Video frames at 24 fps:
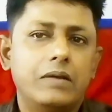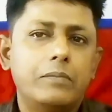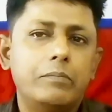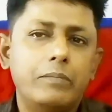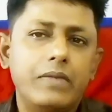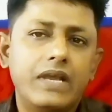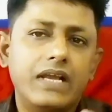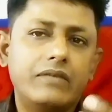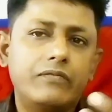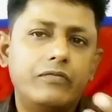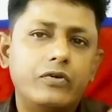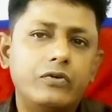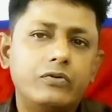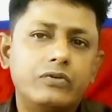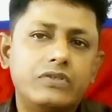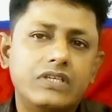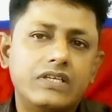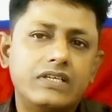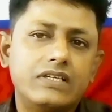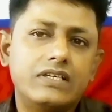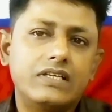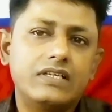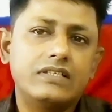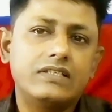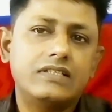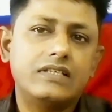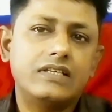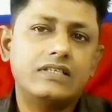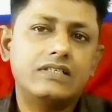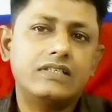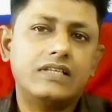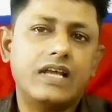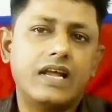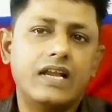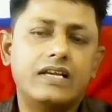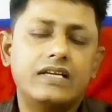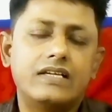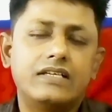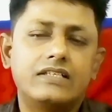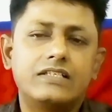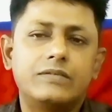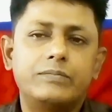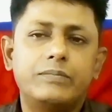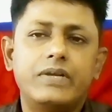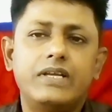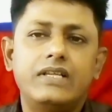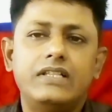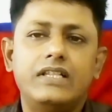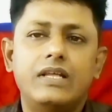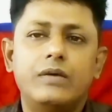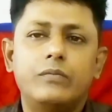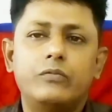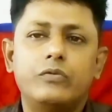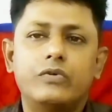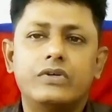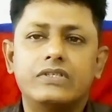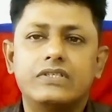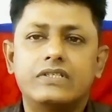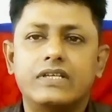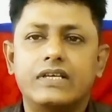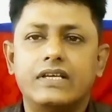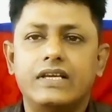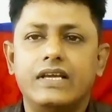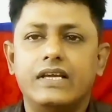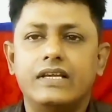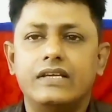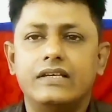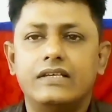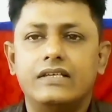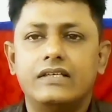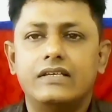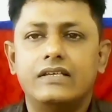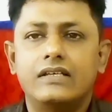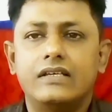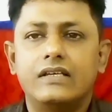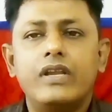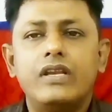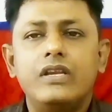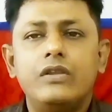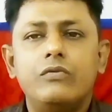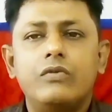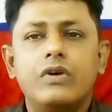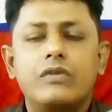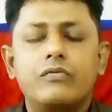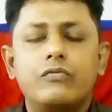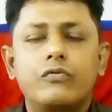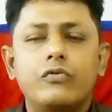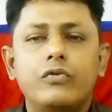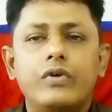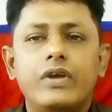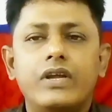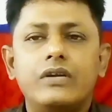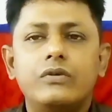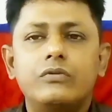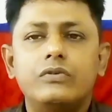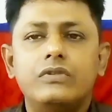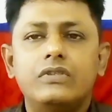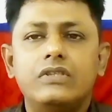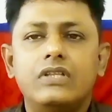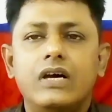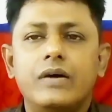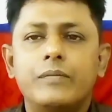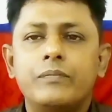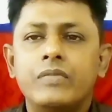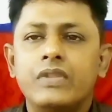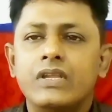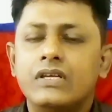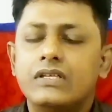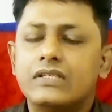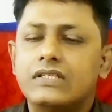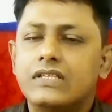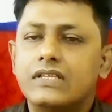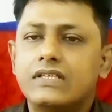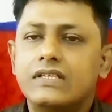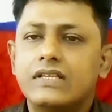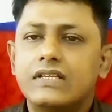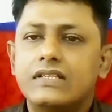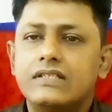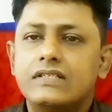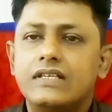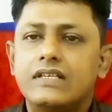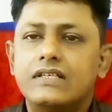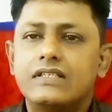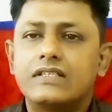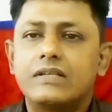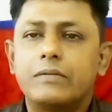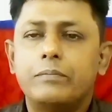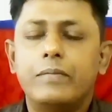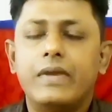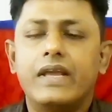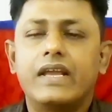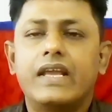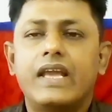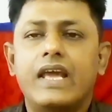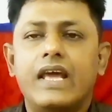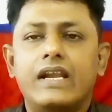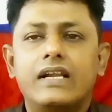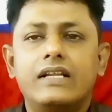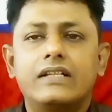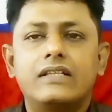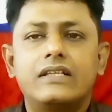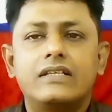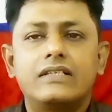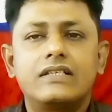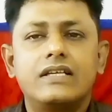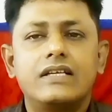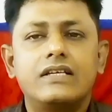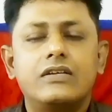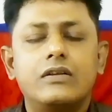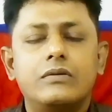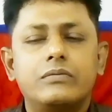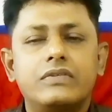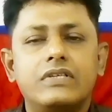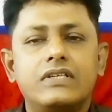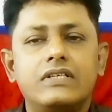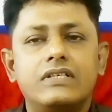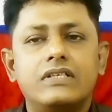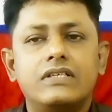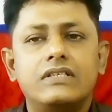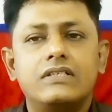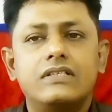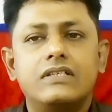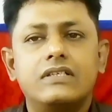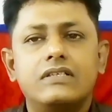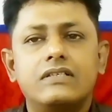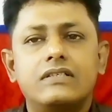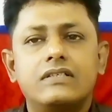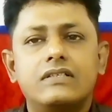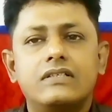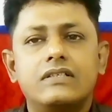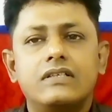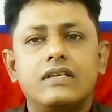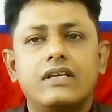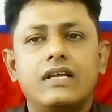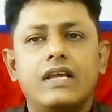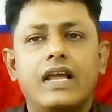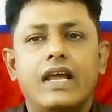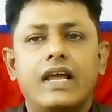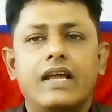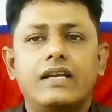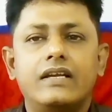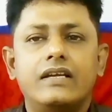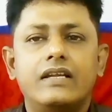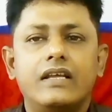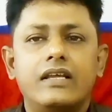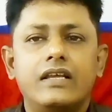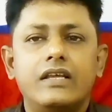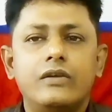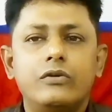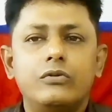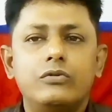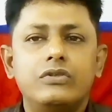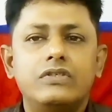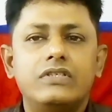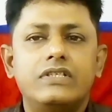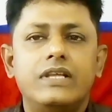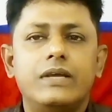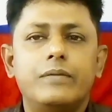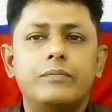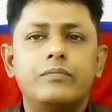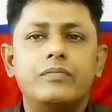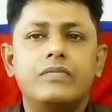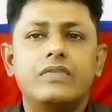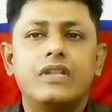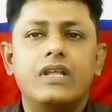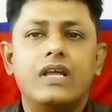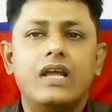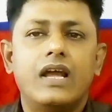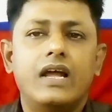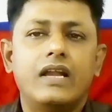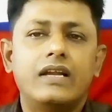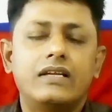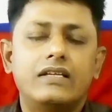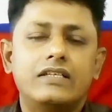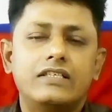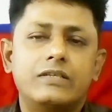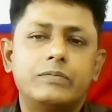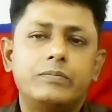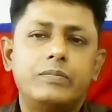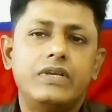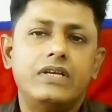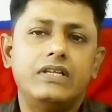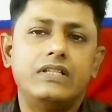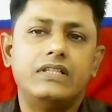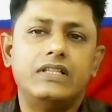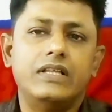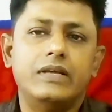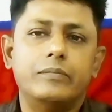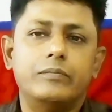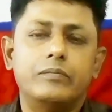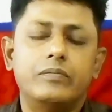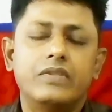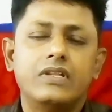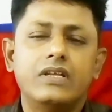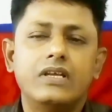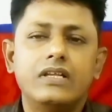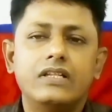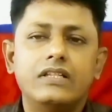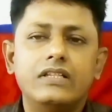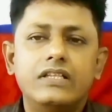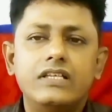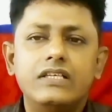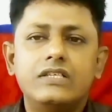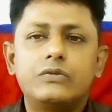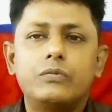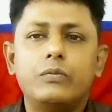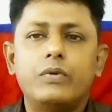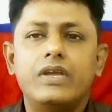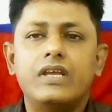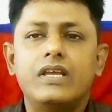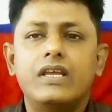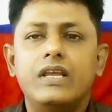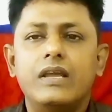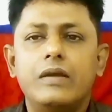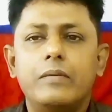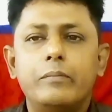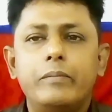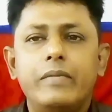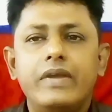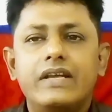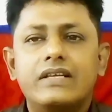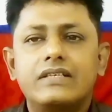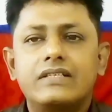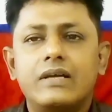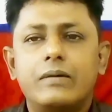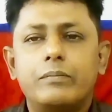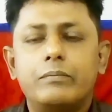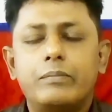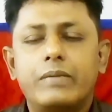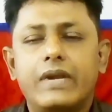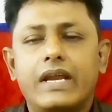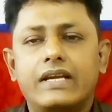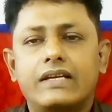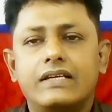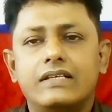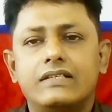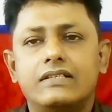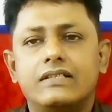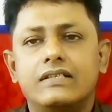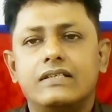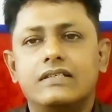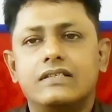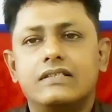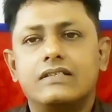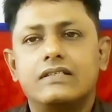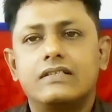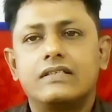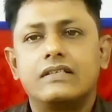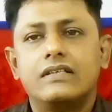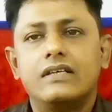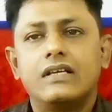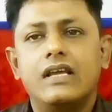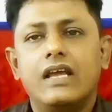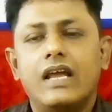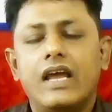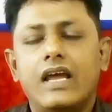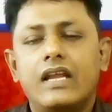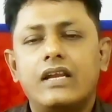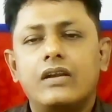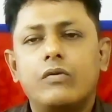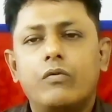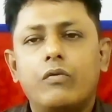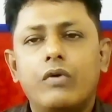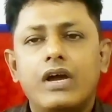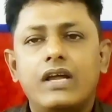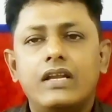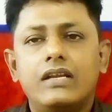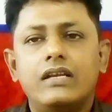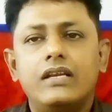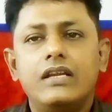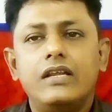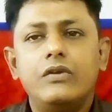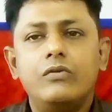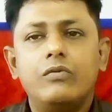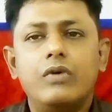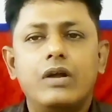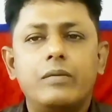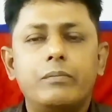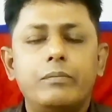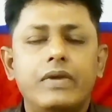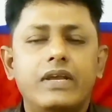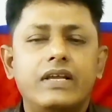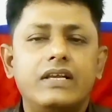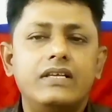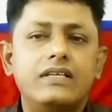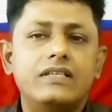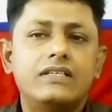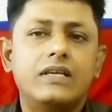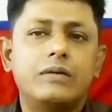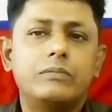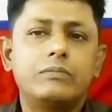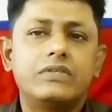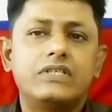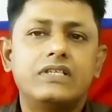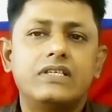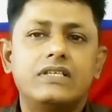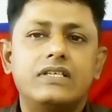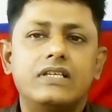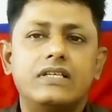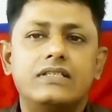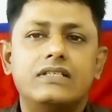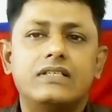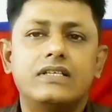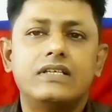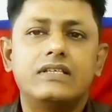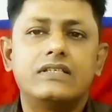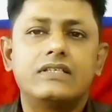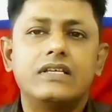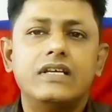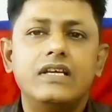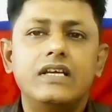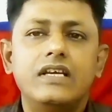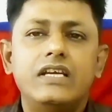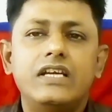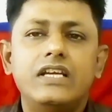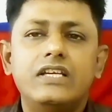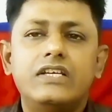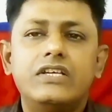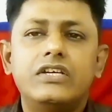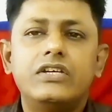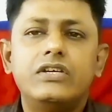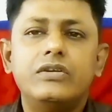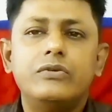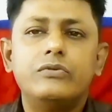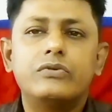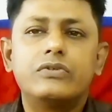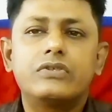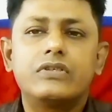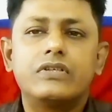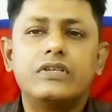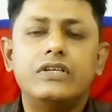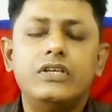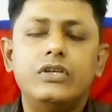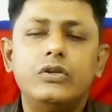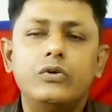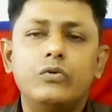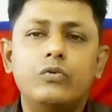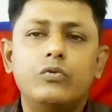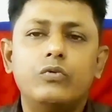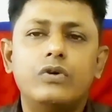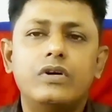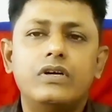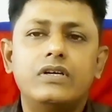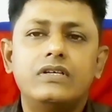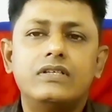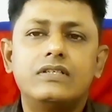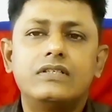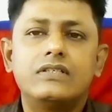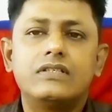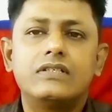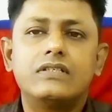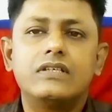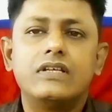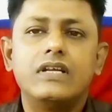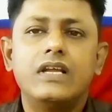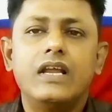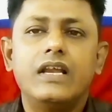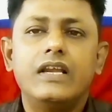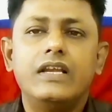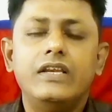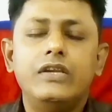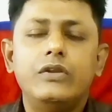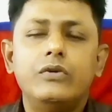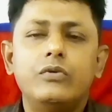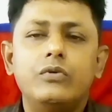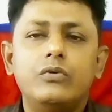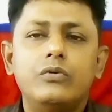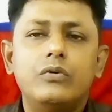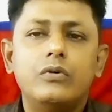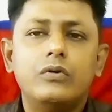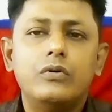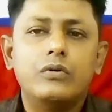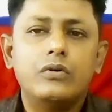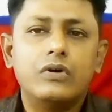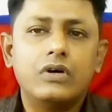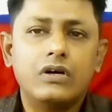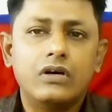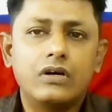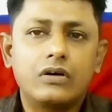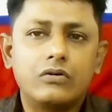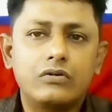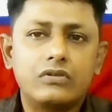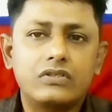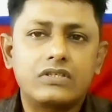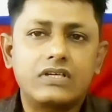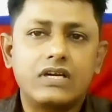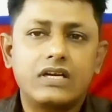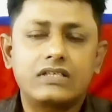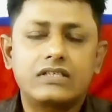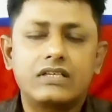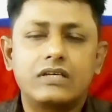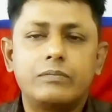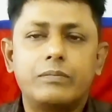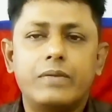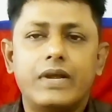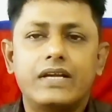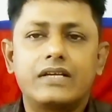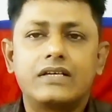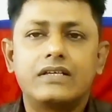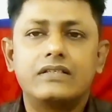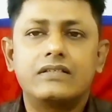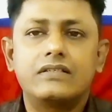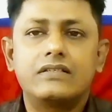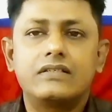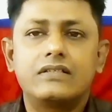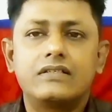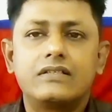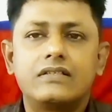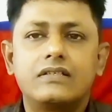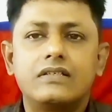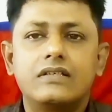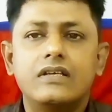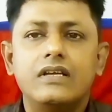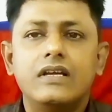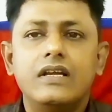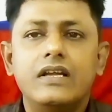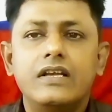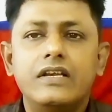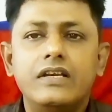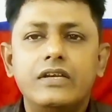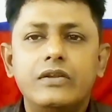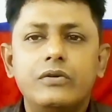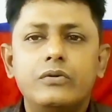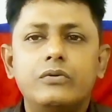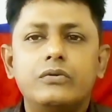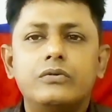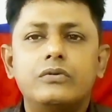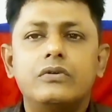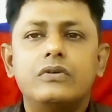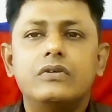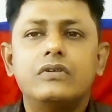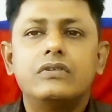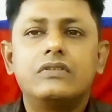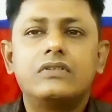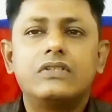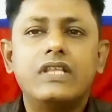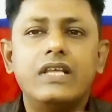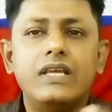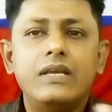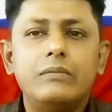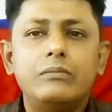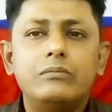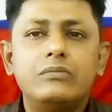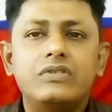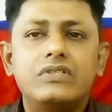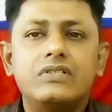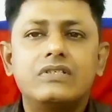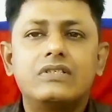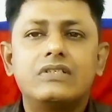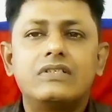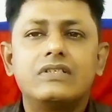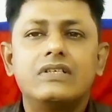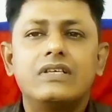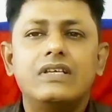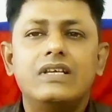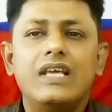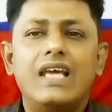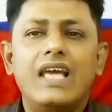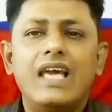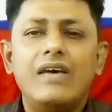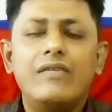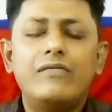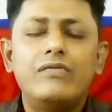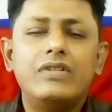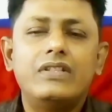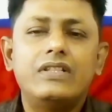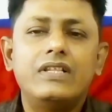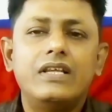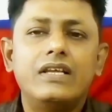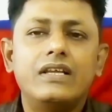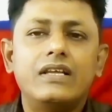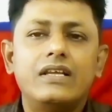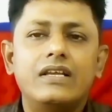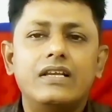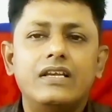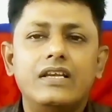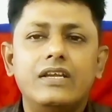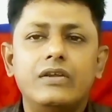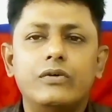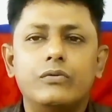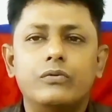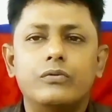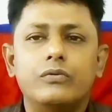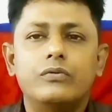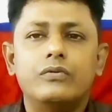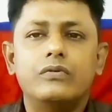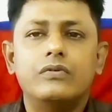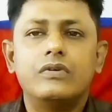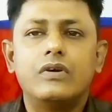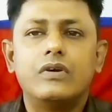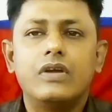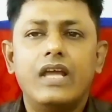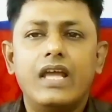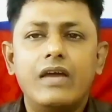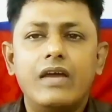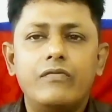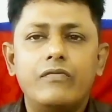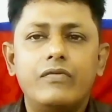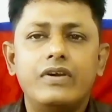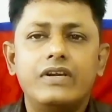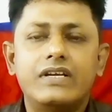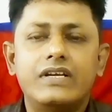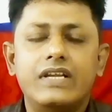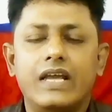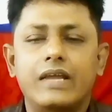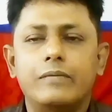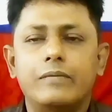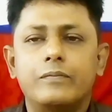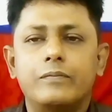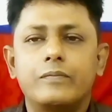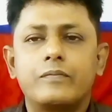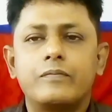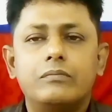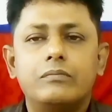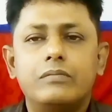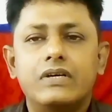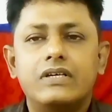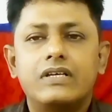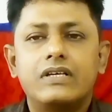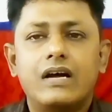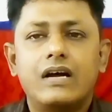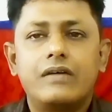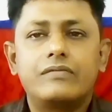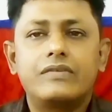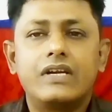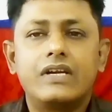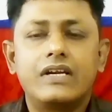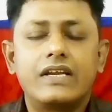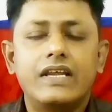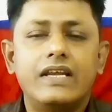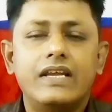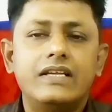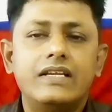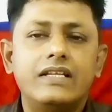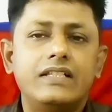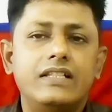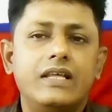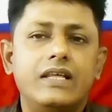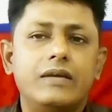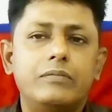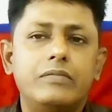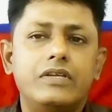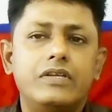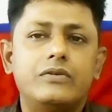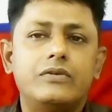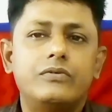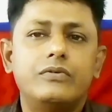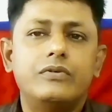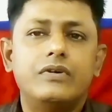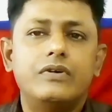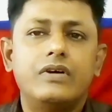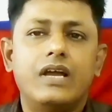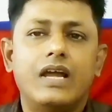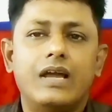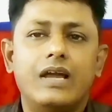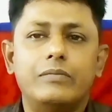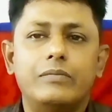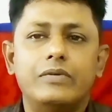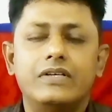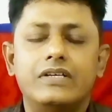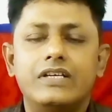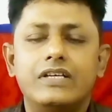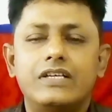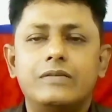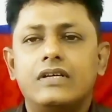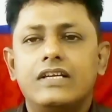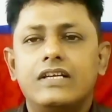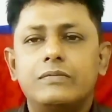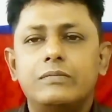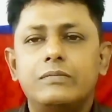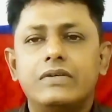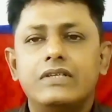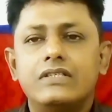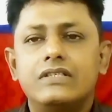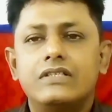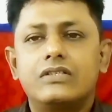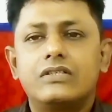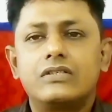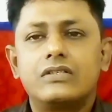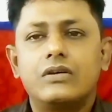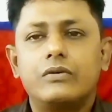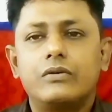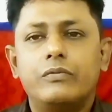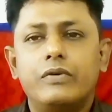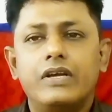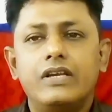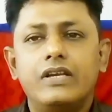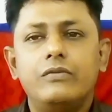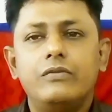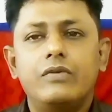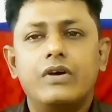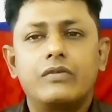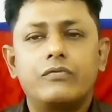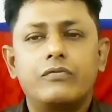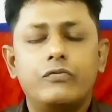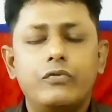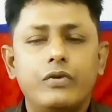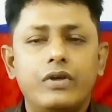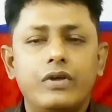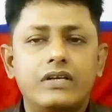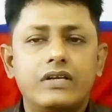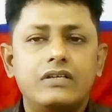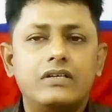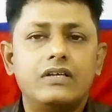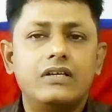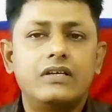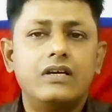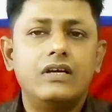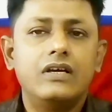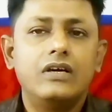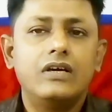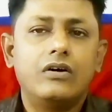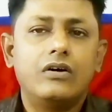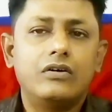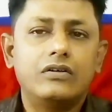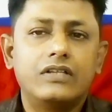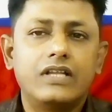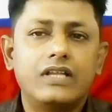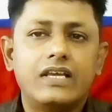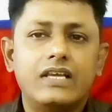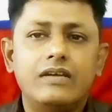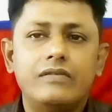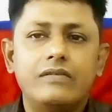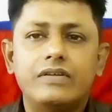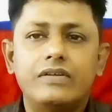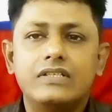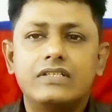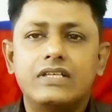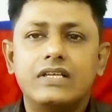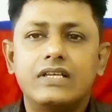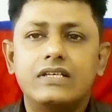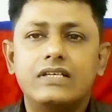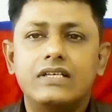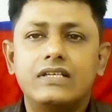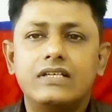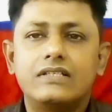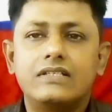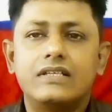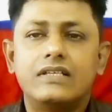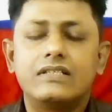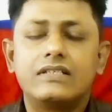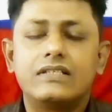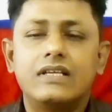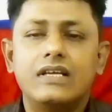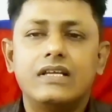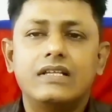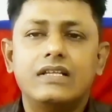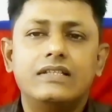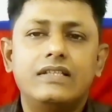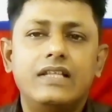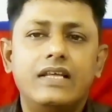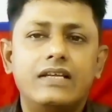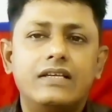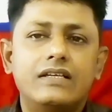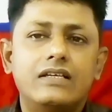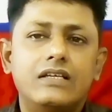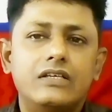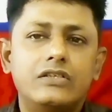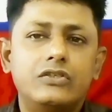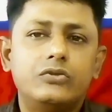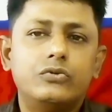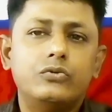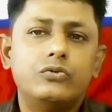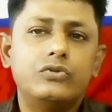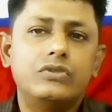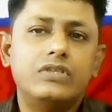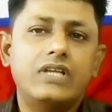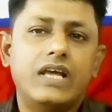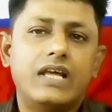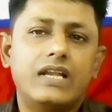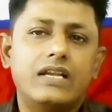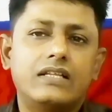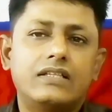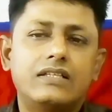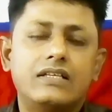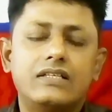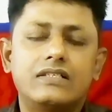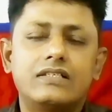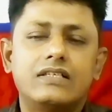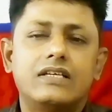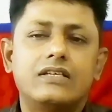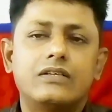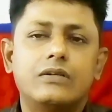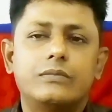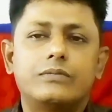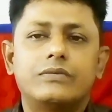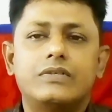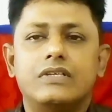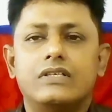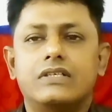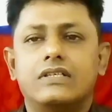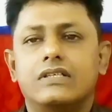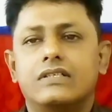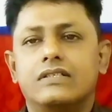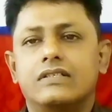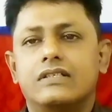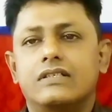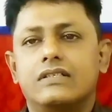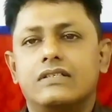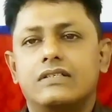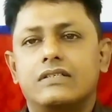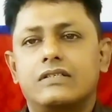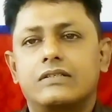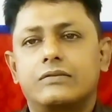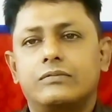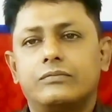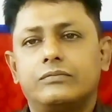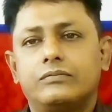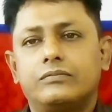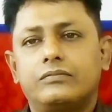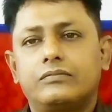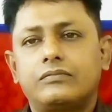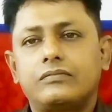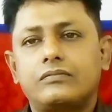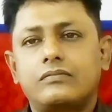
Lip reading: Make few sentences and speak them once again. When you are fluent with the sentences, make another set of sentences and use them and speak them. This way, make some practices. And while you are making some sentences, introduce new words, new construction patterns, new themes, everything new every time. But after getting them into habit, it means when you are fluent on the given sentences, then choose another set of sentences.